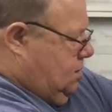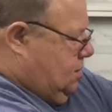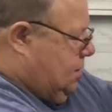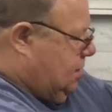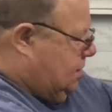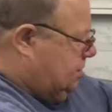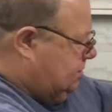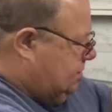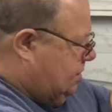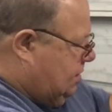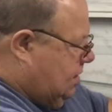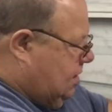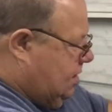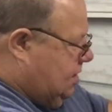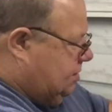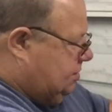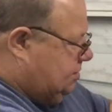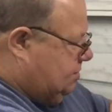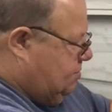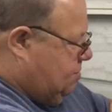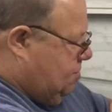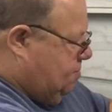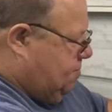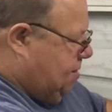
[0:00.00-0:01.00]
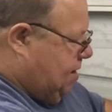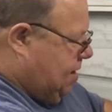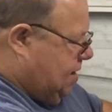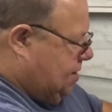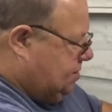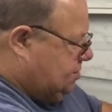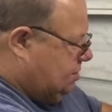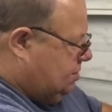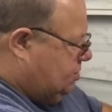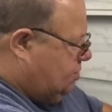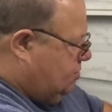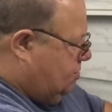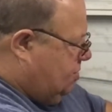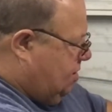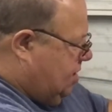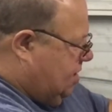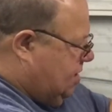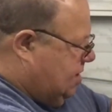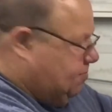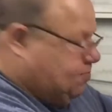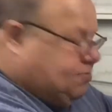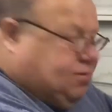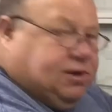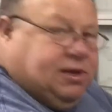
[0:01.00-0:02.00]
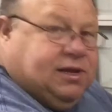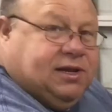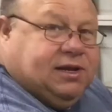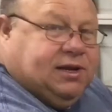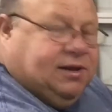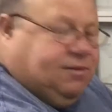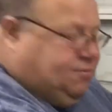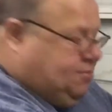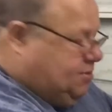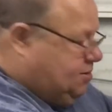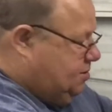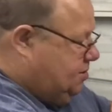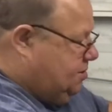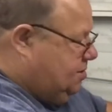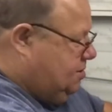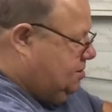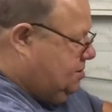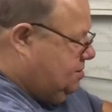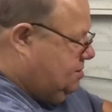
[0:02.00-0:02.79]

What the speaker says: That's the last of my bags. I thought I had plenty, but